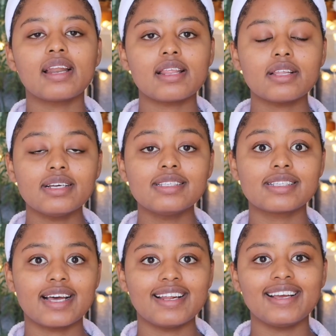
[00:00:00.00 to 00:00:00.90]
Another
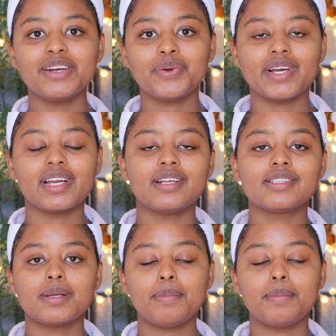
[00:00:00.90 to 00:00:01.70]
concerning ingredient is the